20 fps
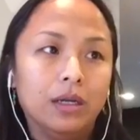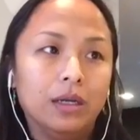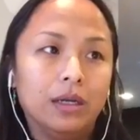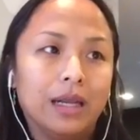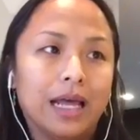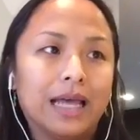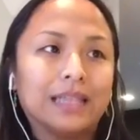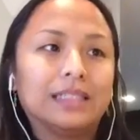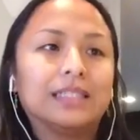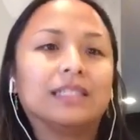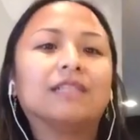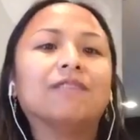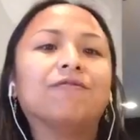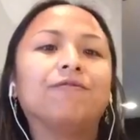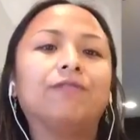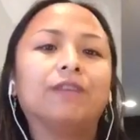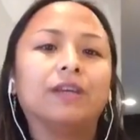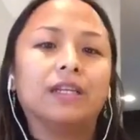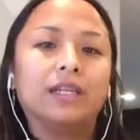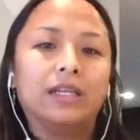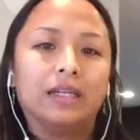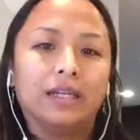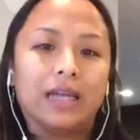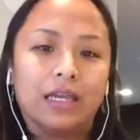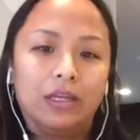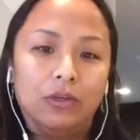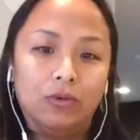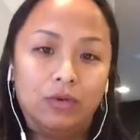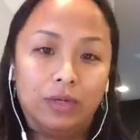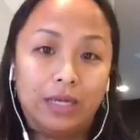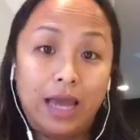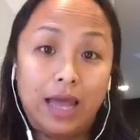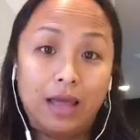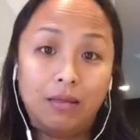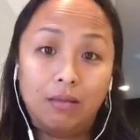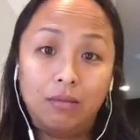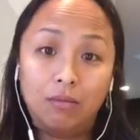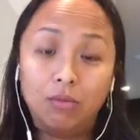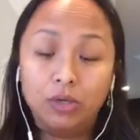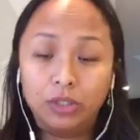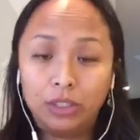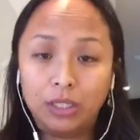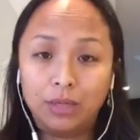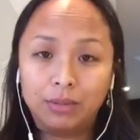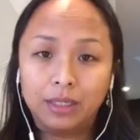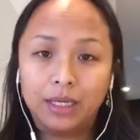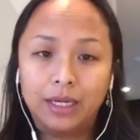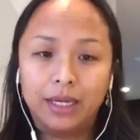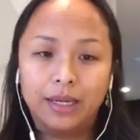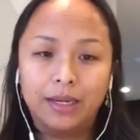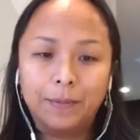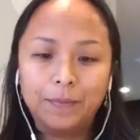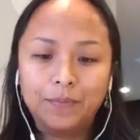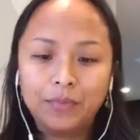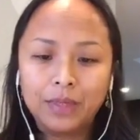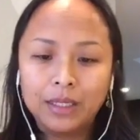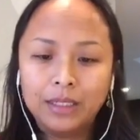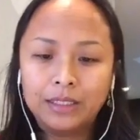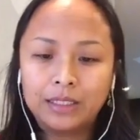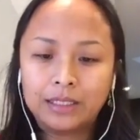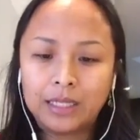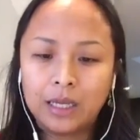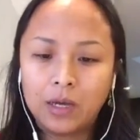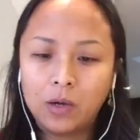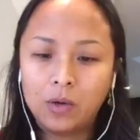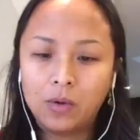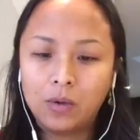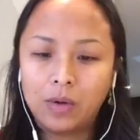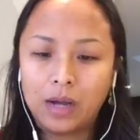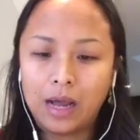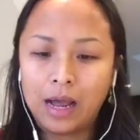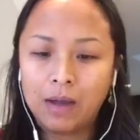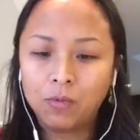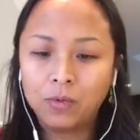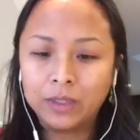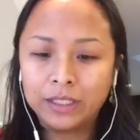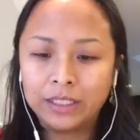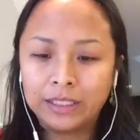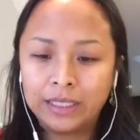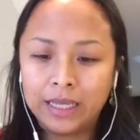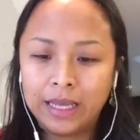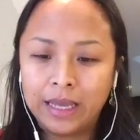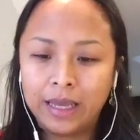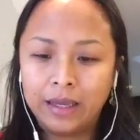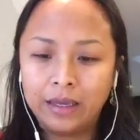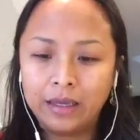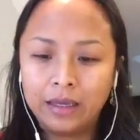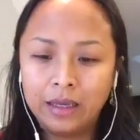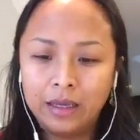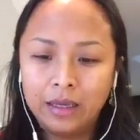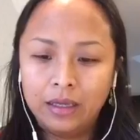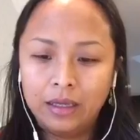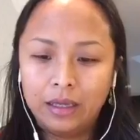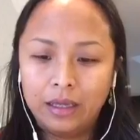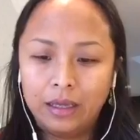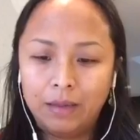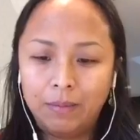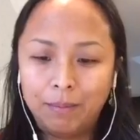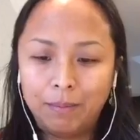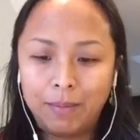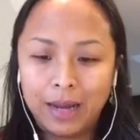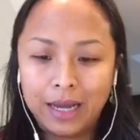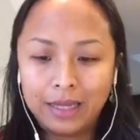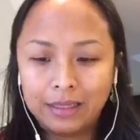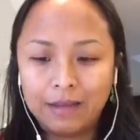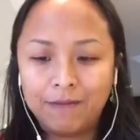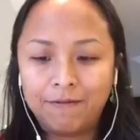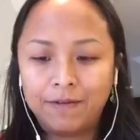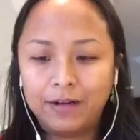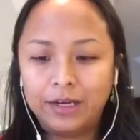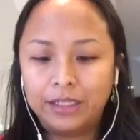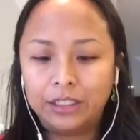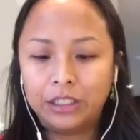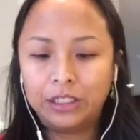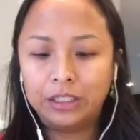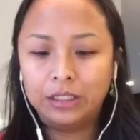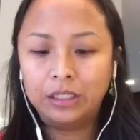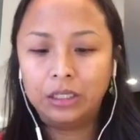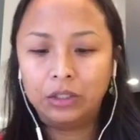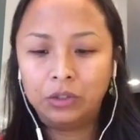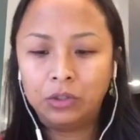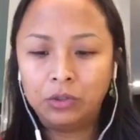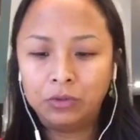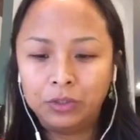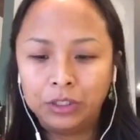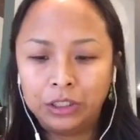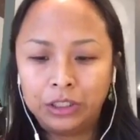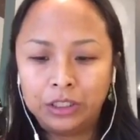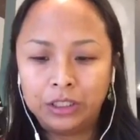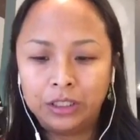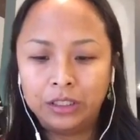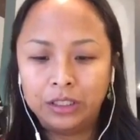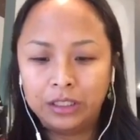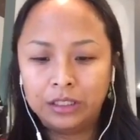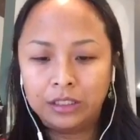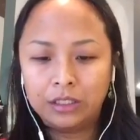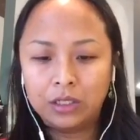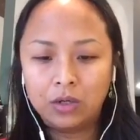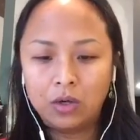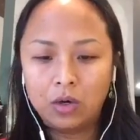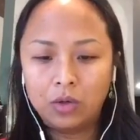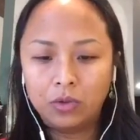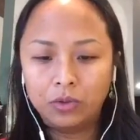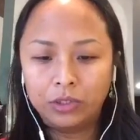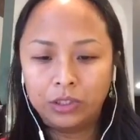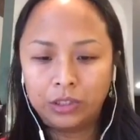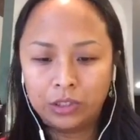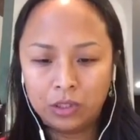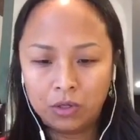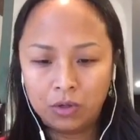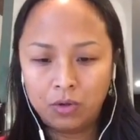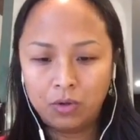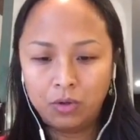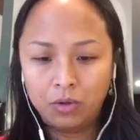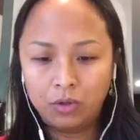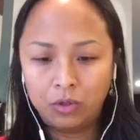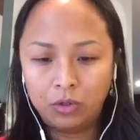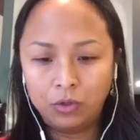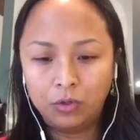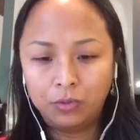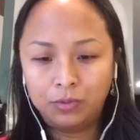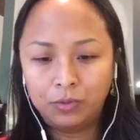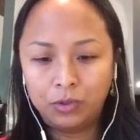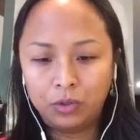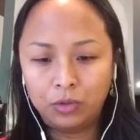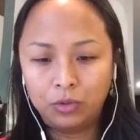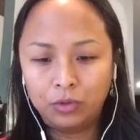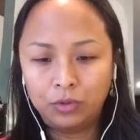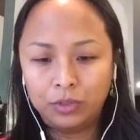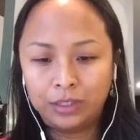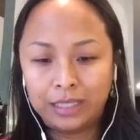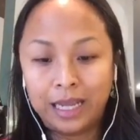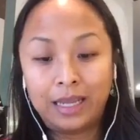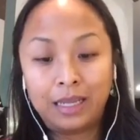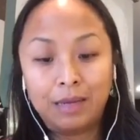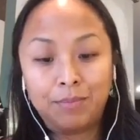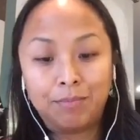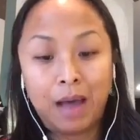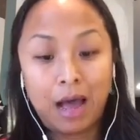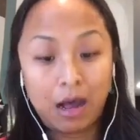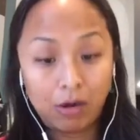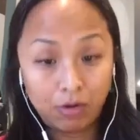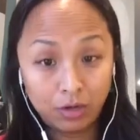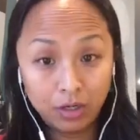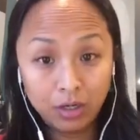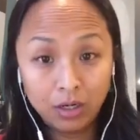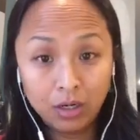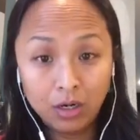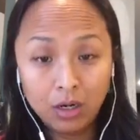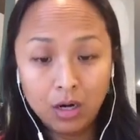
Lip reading: that's the feeling that you get most of the time. So I would say, in my definition, intuition is also grouped to psychic power.